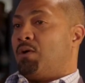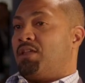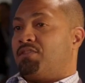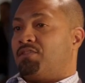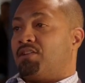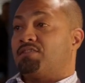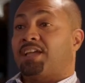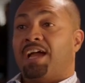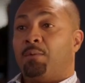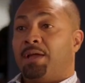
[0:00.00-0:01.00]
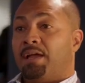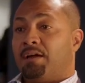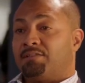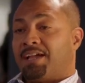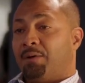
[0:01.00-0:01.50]
with uh, Skyway,
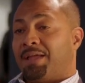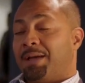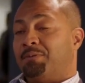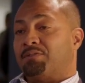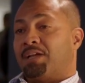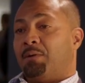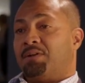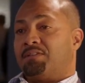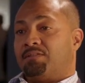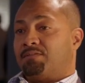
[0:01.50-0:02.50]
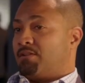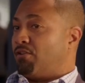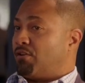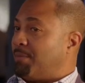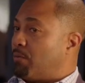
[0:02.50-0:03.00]
uh, Skyway Capital. Skyway
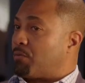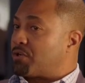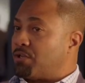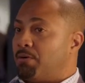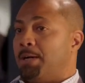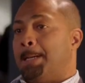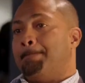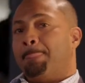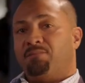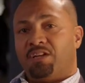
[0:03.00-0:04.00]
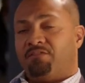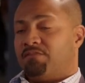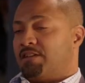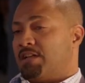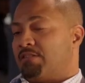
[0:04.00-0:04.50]
heard about what we're doing,
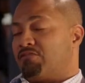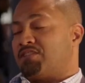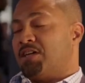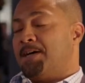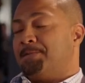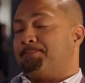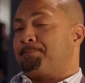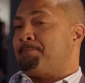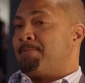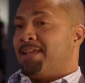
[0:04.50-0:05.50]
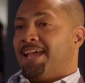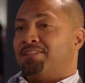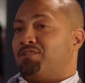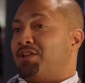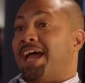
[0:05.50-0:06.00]
Jeff and, and Russ Hunt.
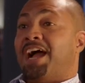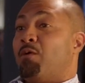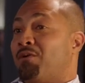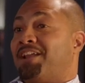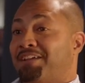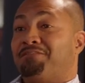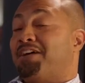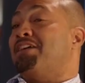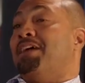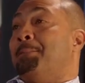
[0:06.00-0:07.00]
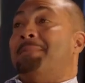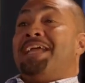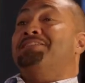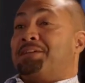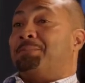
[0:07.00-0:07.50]
And so now we're at a very
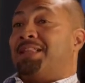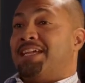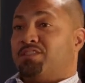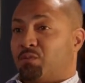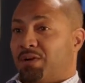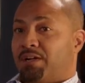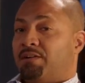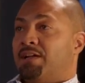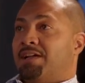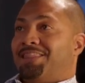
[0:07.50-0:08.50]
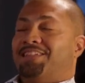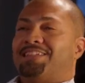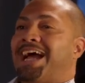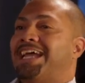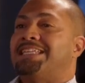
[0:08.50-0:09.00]
amazing place where
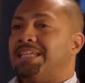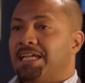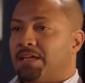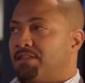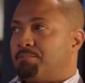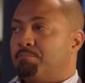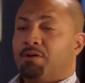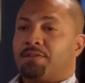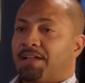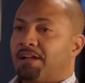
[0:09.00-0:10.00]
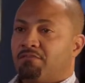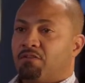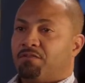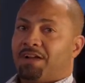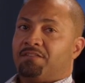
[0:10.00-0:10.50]
this idea, this book that I
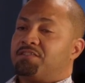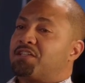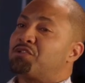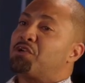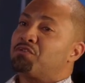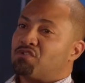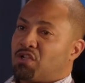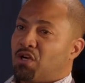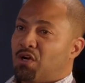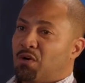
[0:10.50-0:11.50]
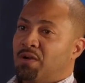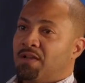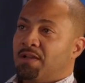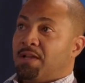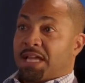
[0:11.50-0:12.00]
wrote five, six years ago,
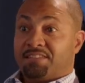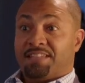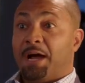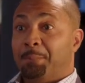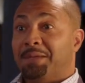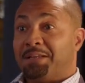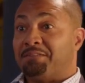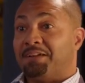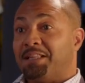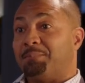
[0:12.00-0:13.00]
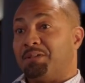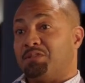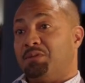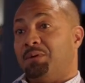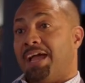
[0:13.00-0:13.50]
is now being developed
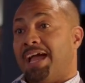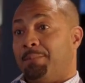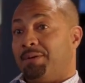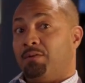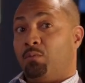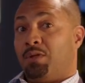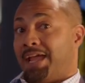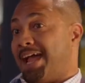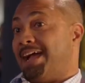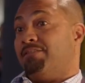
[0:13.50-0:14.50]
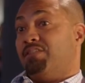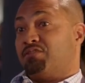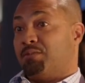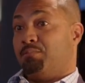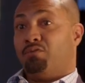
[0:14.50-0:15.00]
into an app, and we have the
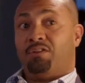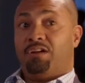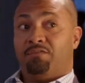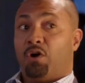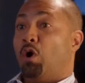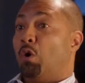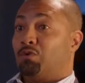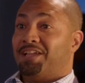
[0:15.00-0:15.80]
support of the whole